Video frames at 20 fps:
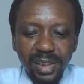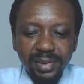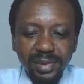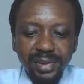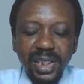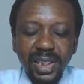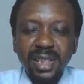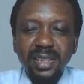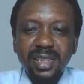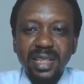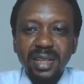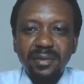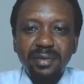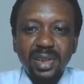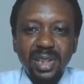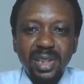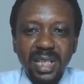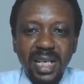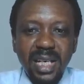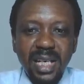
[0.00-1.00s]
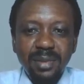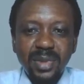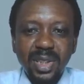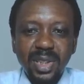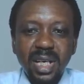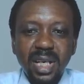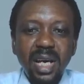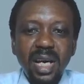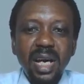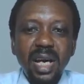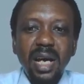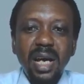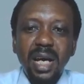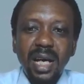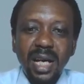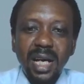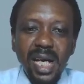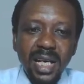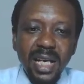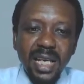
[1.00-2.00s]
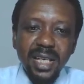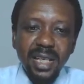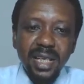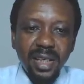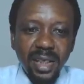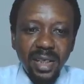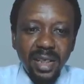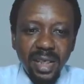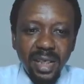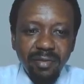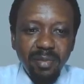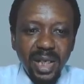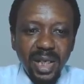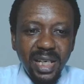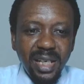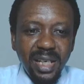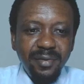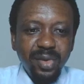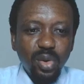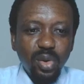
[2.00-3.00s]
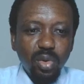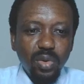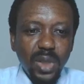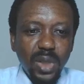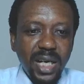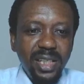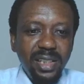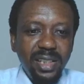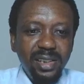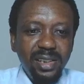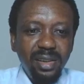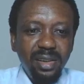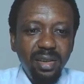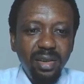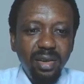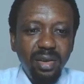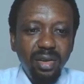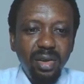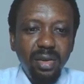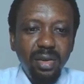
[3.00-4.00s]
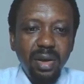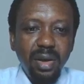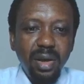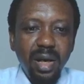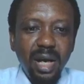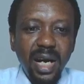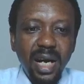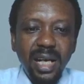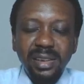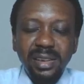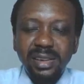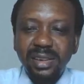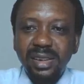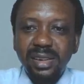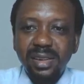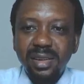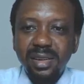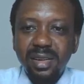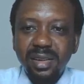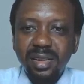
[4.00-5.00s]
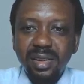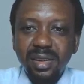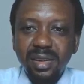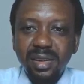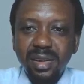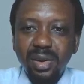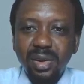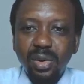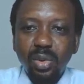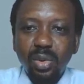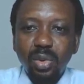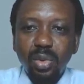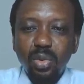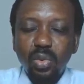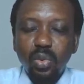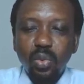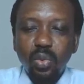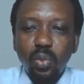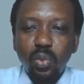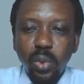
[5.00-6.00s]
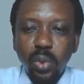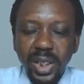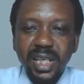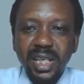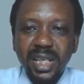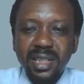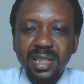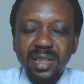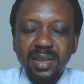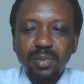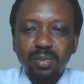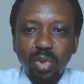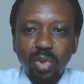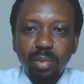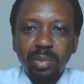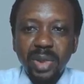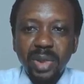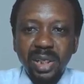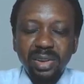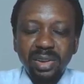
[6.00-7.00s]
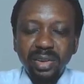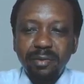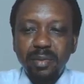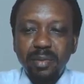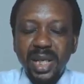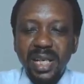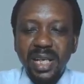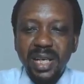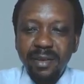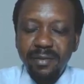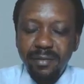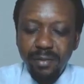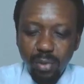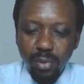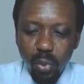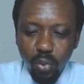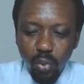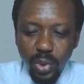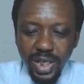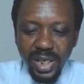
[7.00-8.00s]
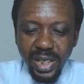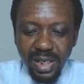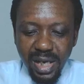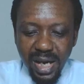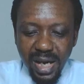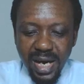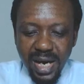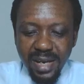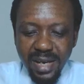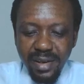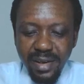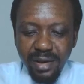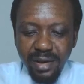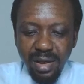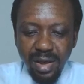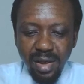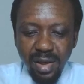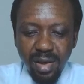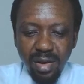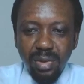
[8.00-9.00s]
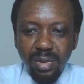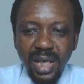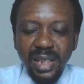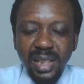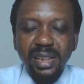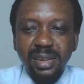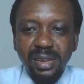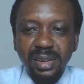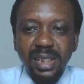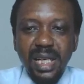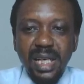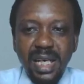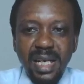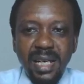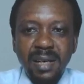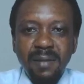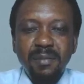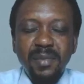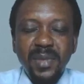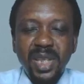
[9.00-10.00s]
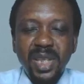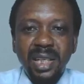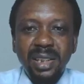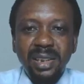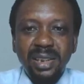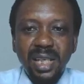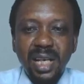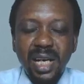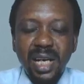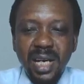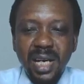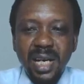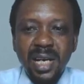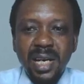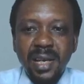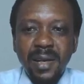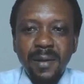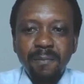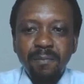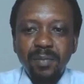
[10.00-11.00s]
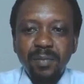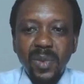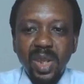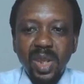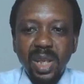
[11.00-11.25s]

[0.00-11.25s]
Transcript: I said it several times. I gave my life to Christ at the weakest moment of my life when I, at the time that I